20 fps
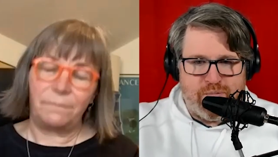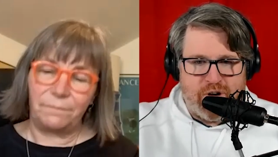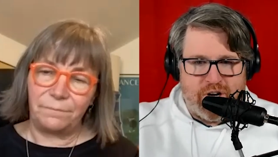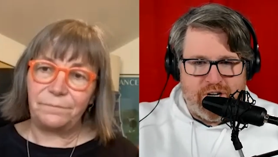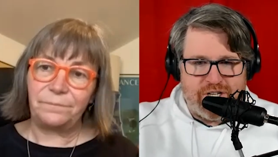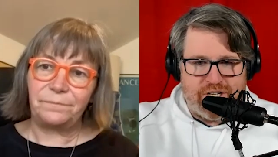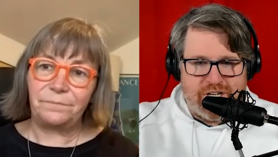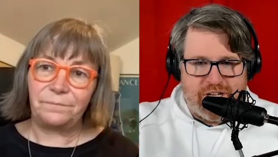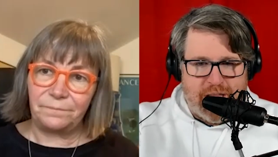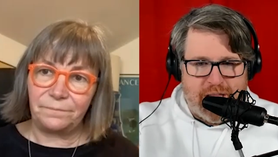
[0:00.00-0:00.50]

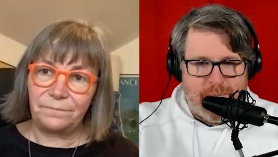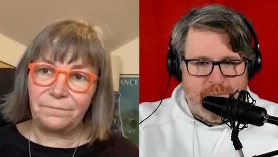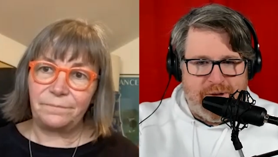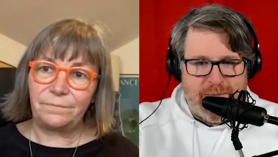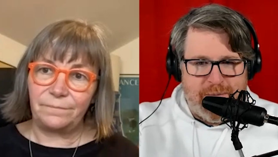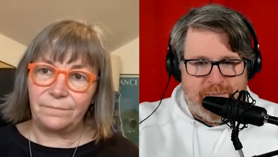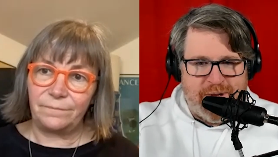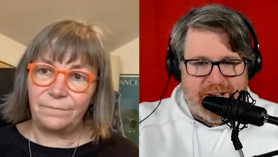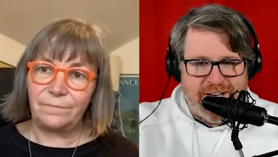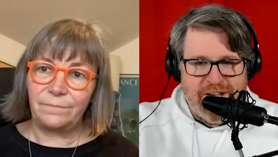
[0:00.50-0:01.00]
Speaker 1: British
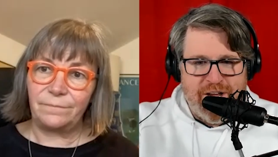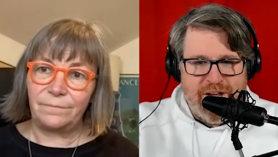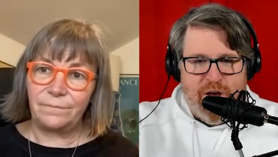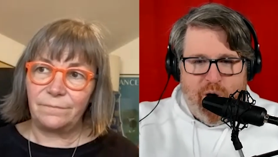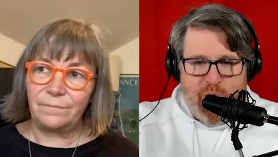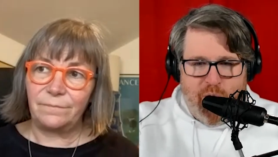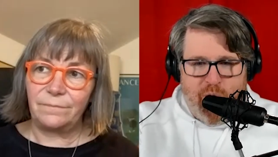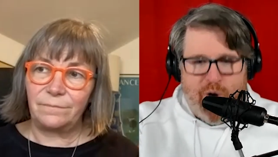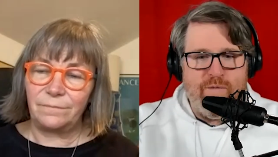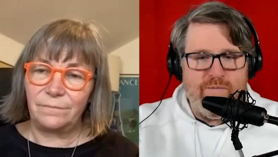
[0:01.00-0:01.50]
Columbia, but
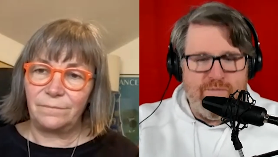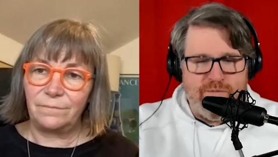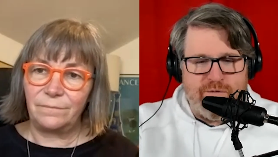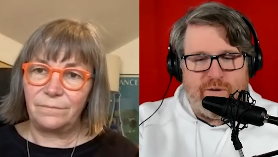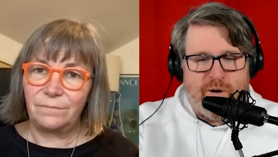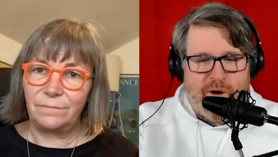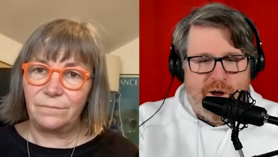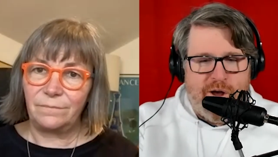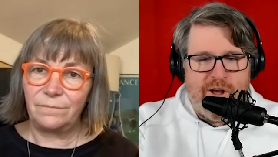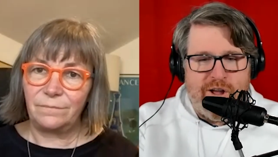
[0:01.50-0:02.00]

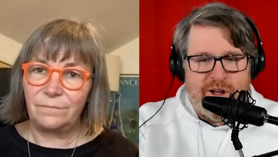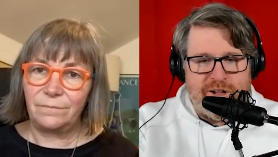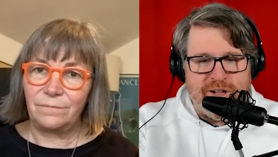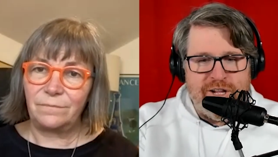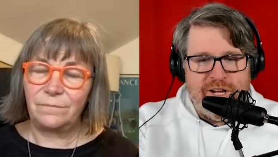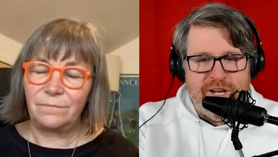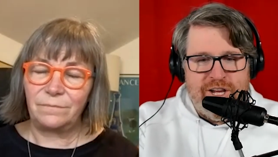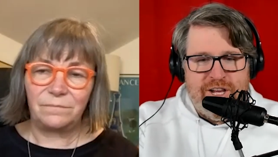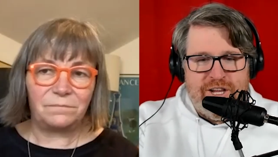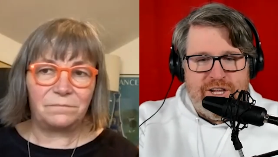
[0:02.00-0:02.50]
overall,
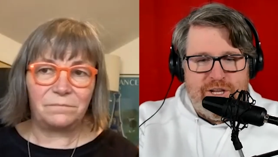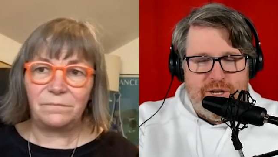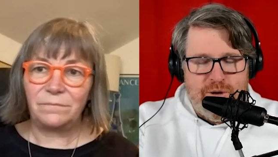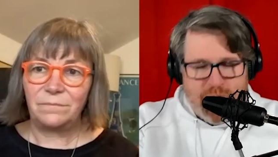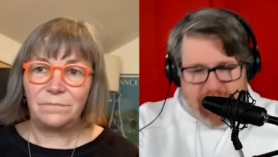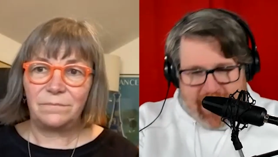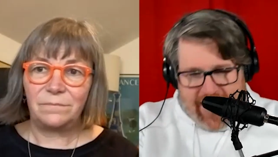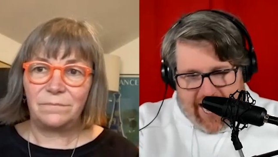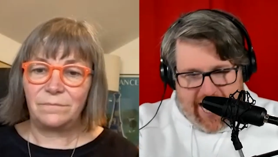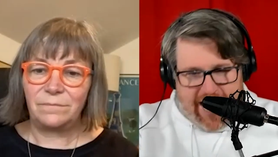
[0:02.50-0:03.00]
you
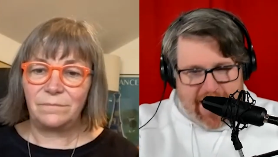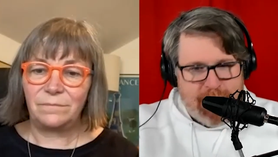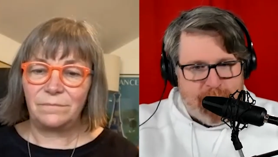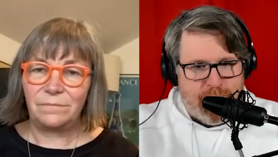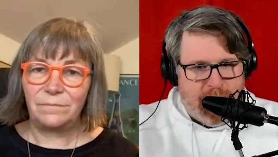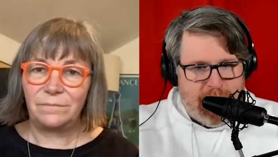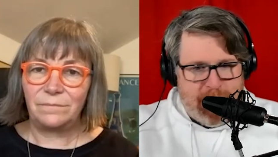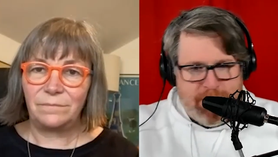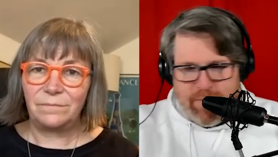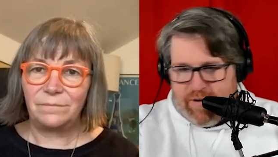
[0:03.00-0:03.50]
are eight
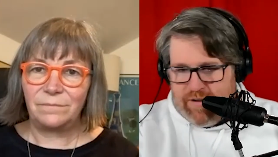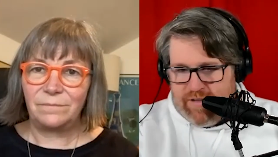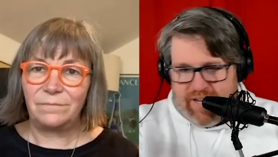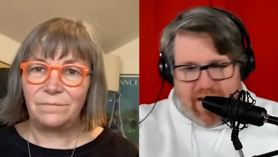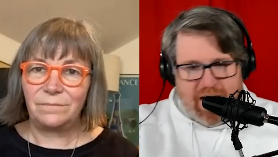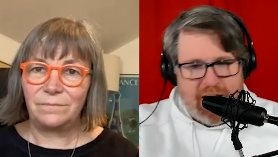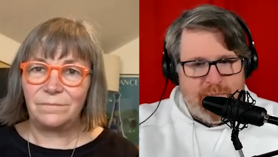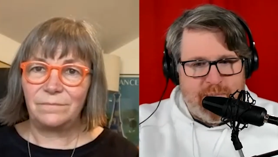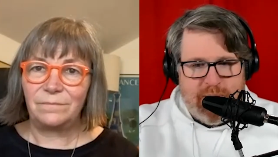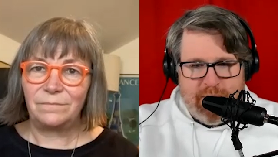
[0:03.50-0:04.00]
people,
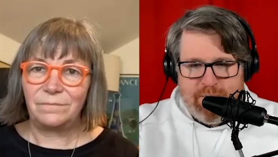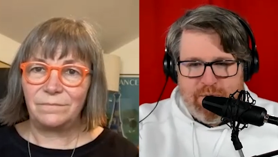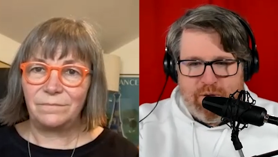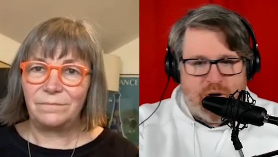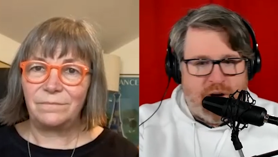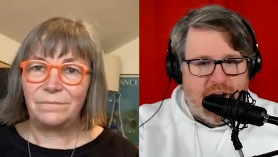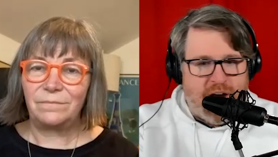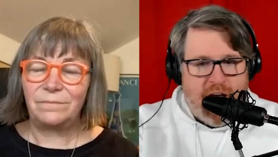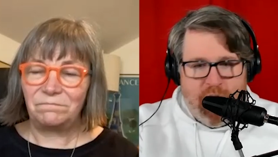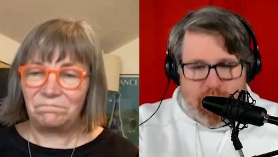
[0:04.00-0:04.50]
nine people,
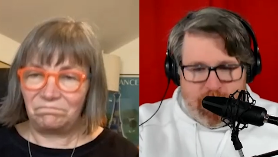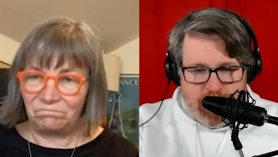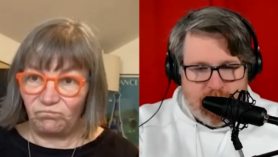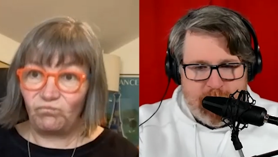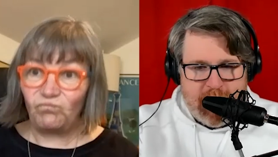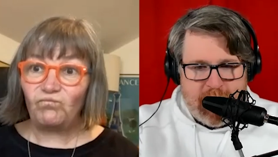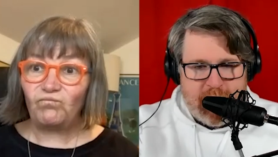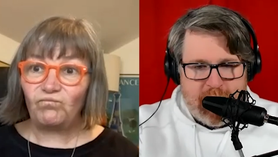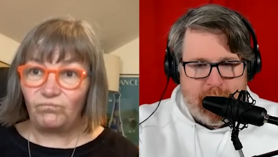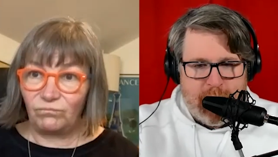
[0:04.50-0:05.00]
or however
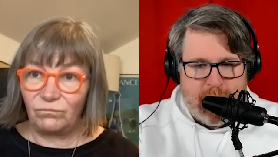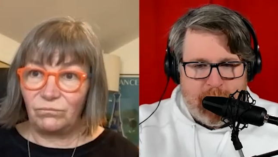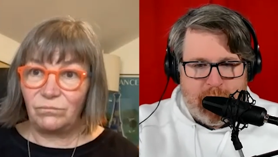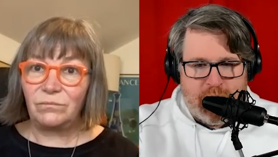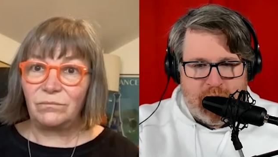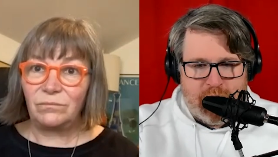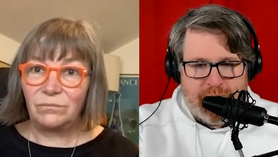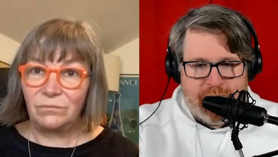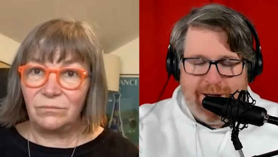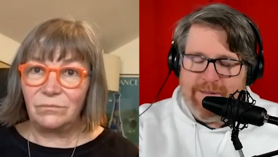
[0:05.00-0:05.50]
many people
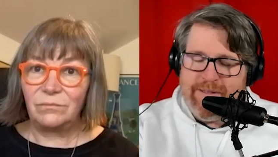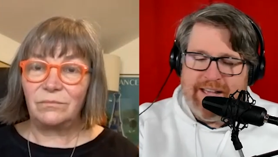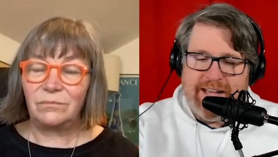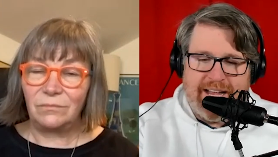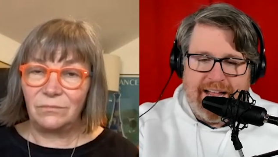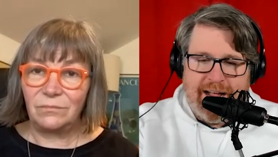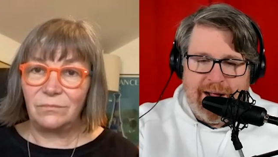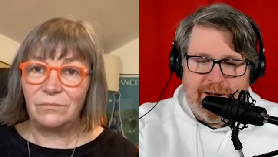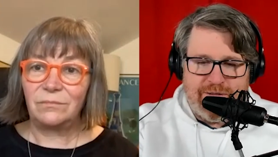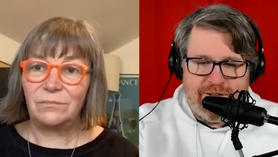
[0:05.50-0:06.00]
around that
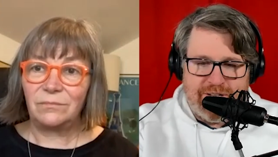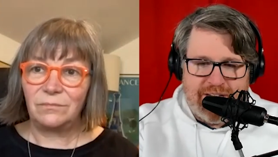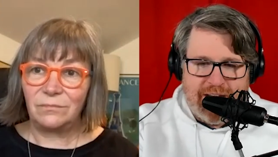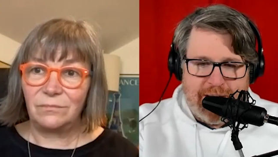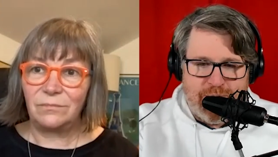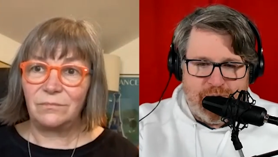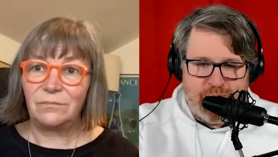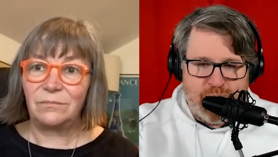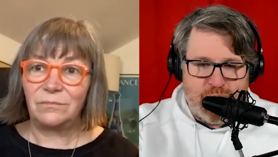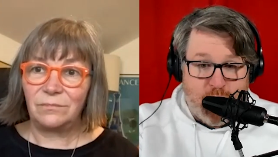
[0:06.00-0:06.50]
council
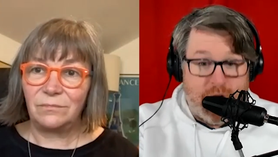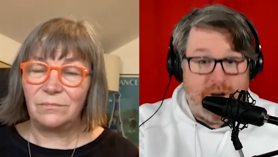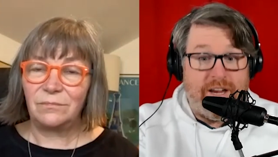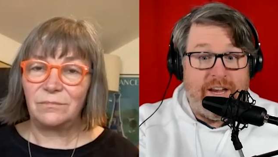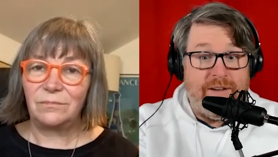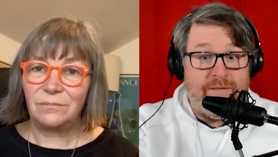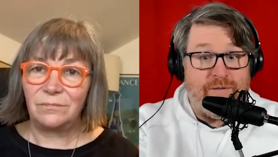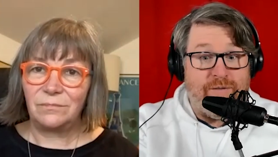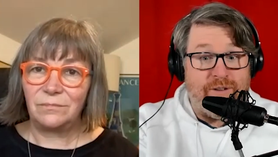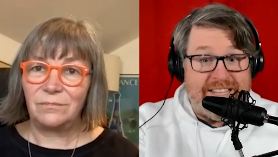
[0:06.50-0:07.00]
table
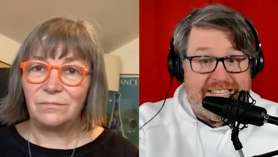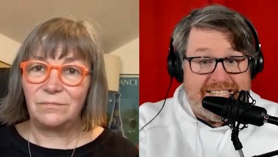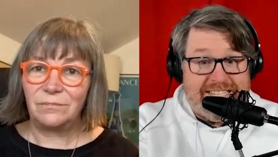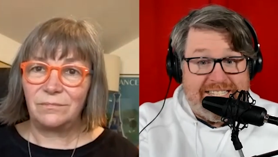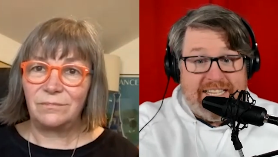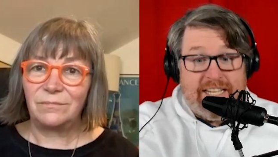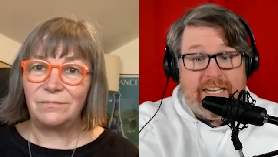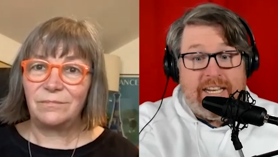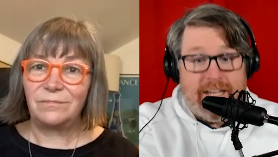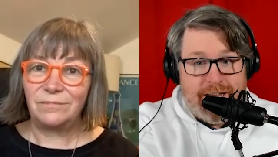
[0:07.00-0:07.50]
working for the
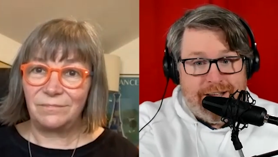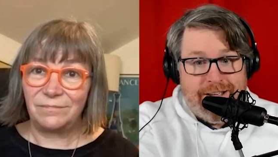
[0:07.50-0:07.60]
city,